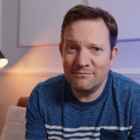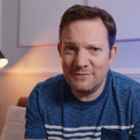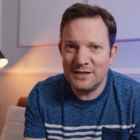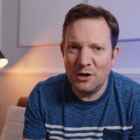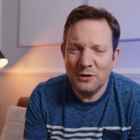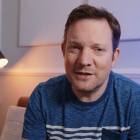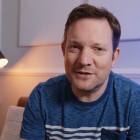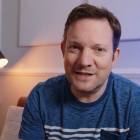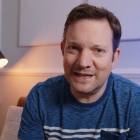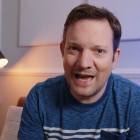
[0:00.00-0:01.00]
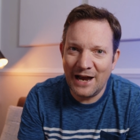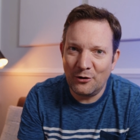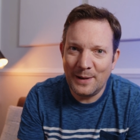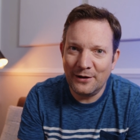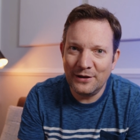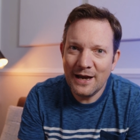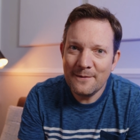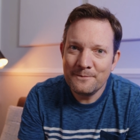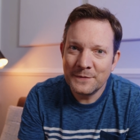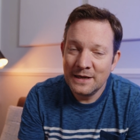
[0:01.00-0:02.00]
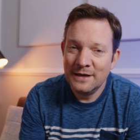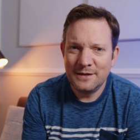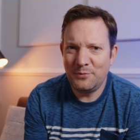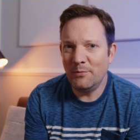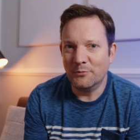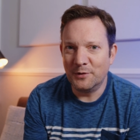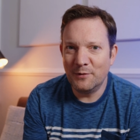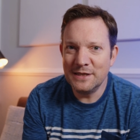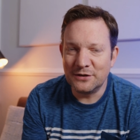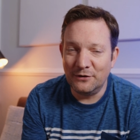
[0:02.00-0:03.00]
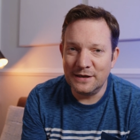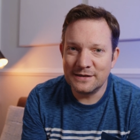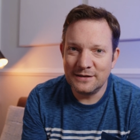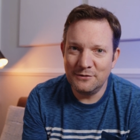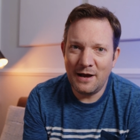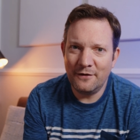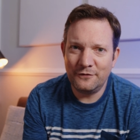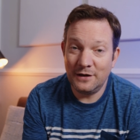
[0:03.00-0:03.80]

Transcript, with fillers: solar doesn't care about that. The problem with winter is you have,